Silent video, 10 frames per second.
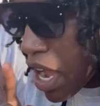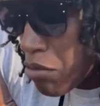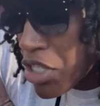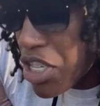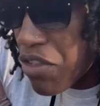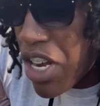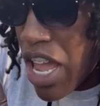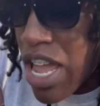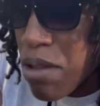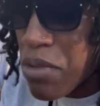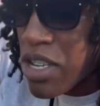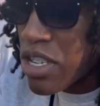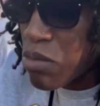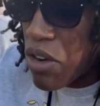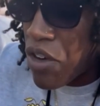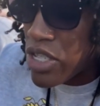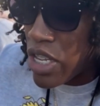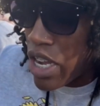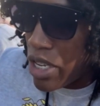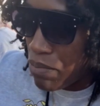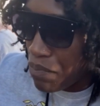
I will give it an eight because my fries not hot.